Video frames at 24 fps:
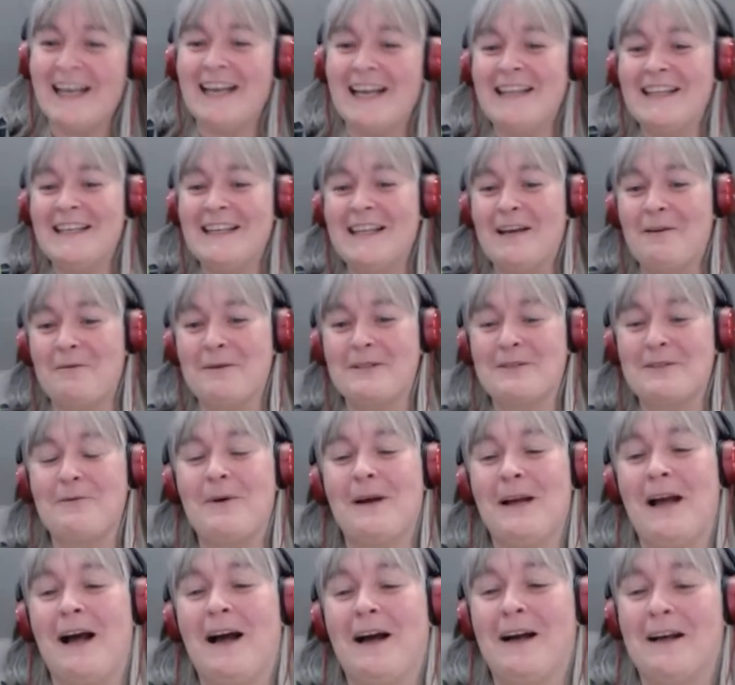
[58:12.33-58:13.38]
yeah. and then that was
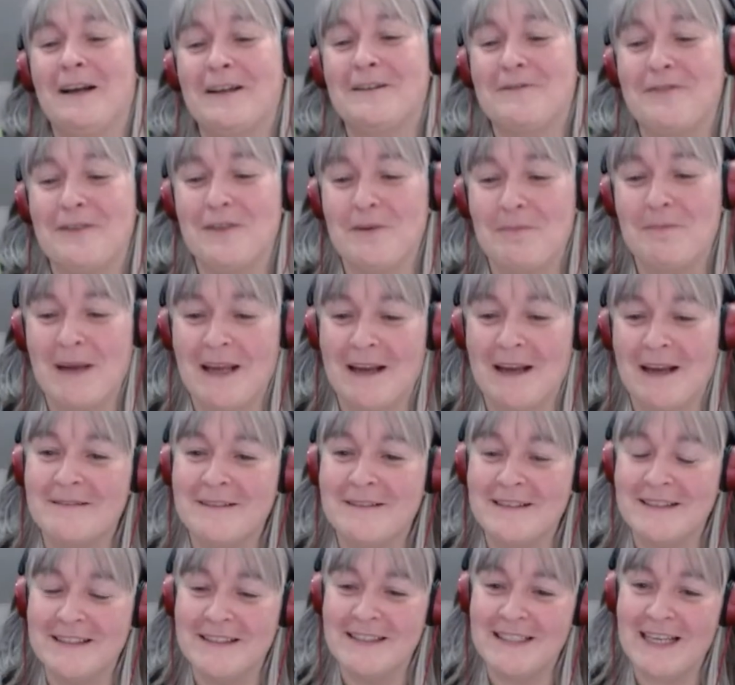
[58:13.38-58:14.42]
quite hard for the
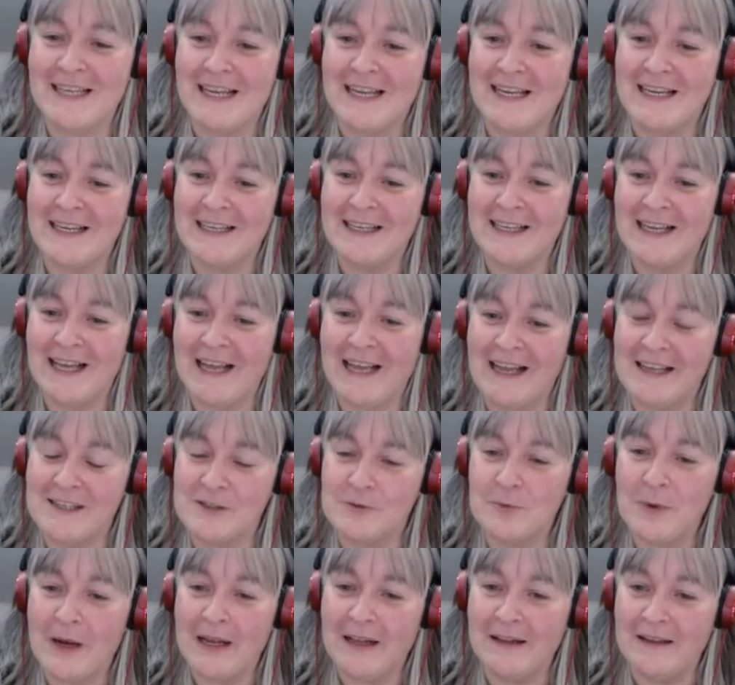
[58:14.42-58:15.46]
parent to take as
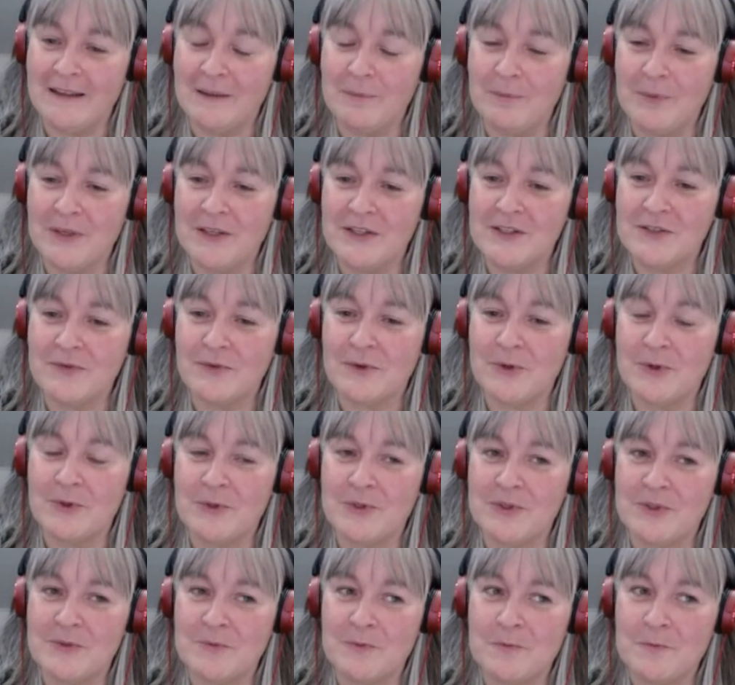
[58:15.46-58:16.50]
well, because of
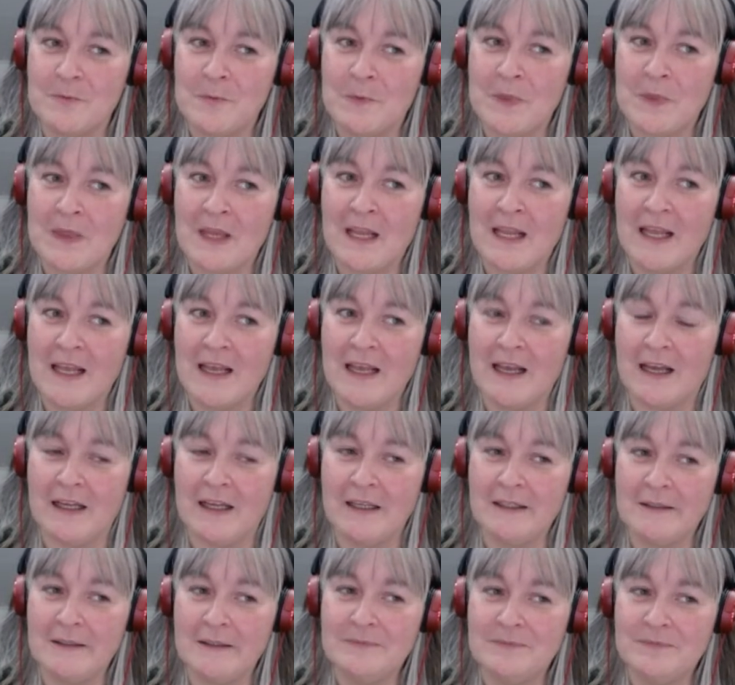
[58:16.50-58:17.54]
course,
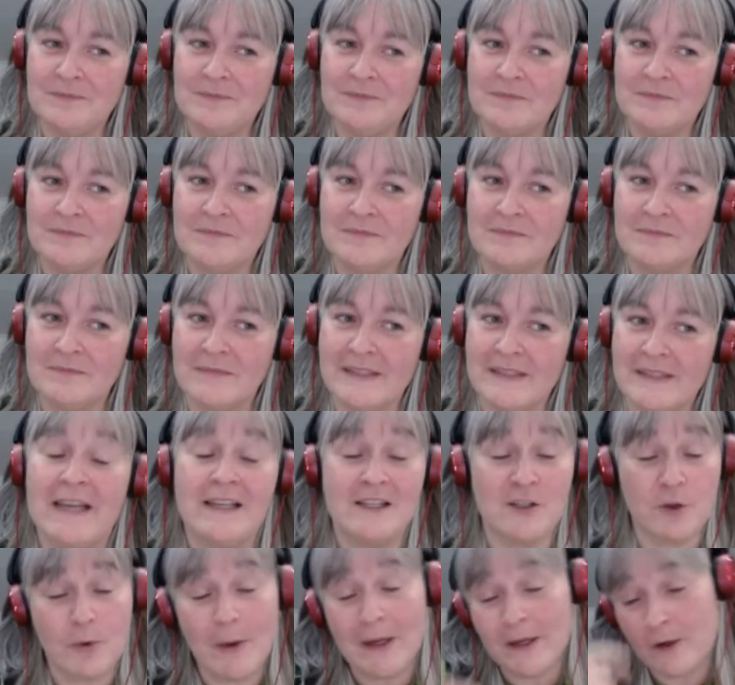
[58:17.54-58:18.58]
yeah. um, yeah, it's
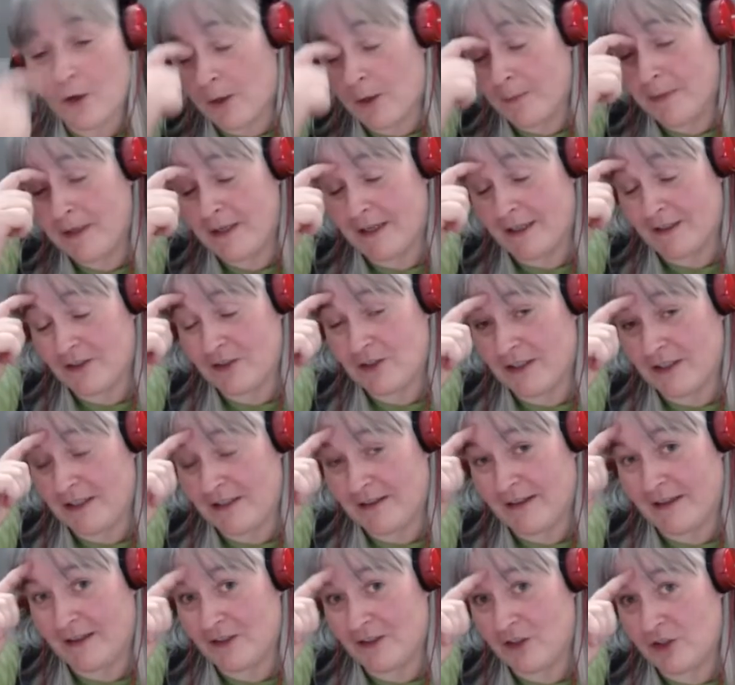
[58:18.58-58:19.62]
quite common actually
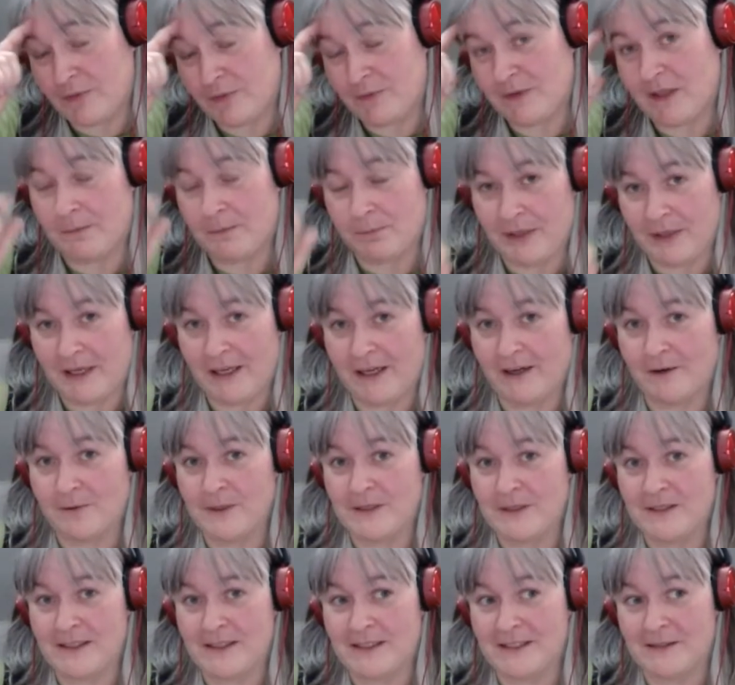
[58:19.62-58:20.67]
that that
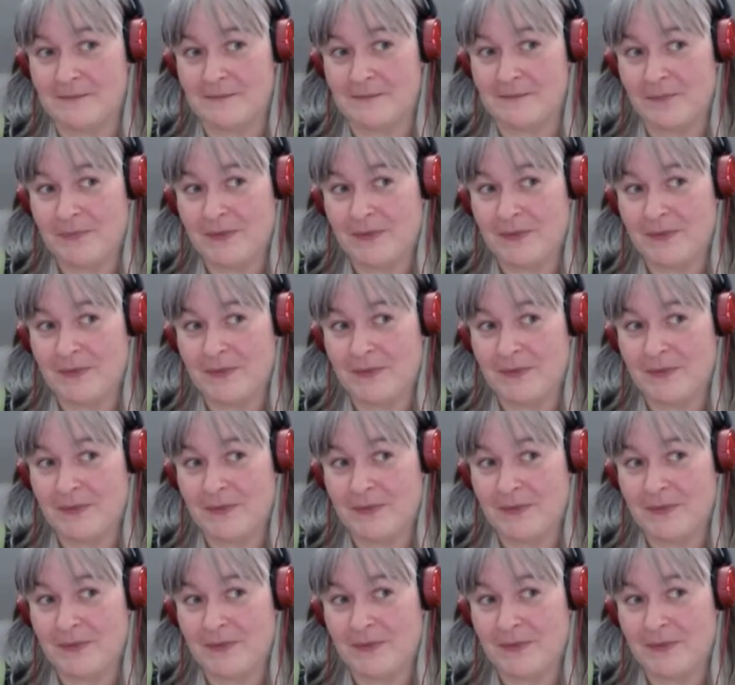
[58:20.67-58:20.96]
parents